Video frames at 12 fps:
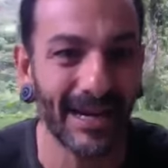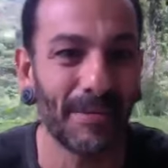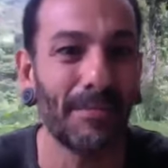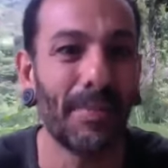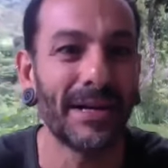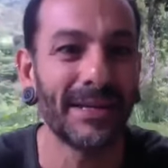
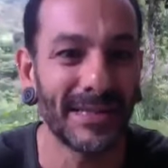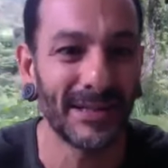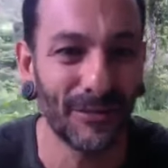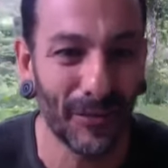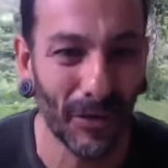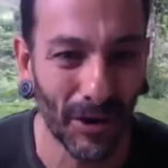abundant
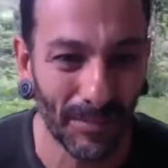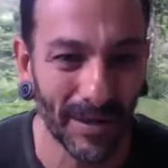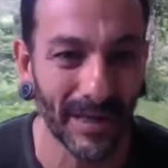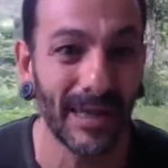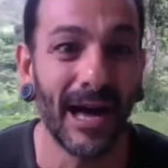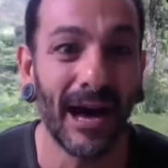form,
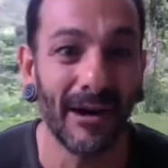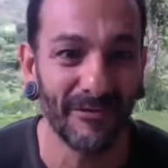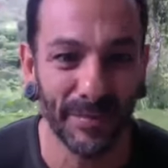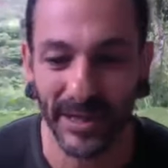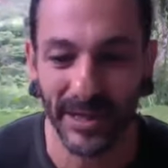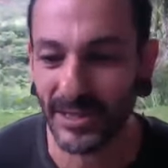in love,
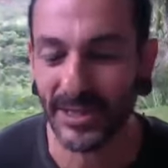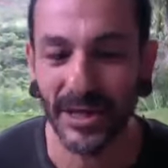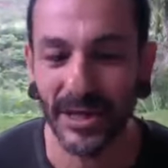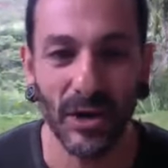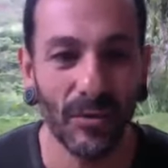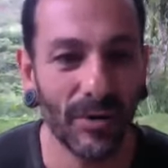because
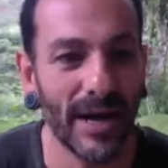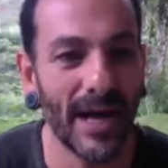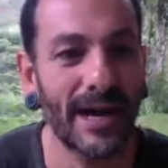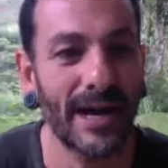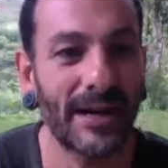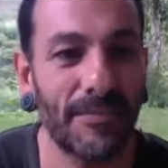we're
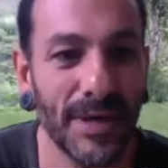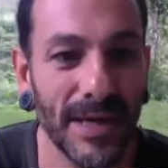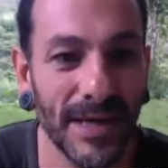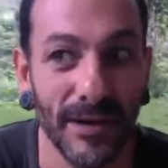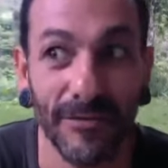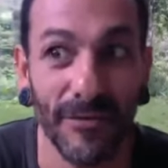not going to be
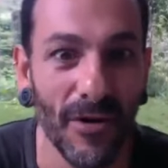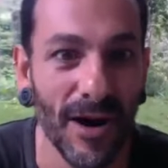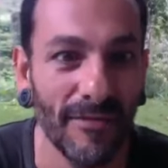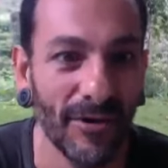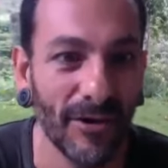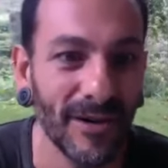here
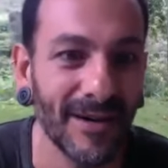forever.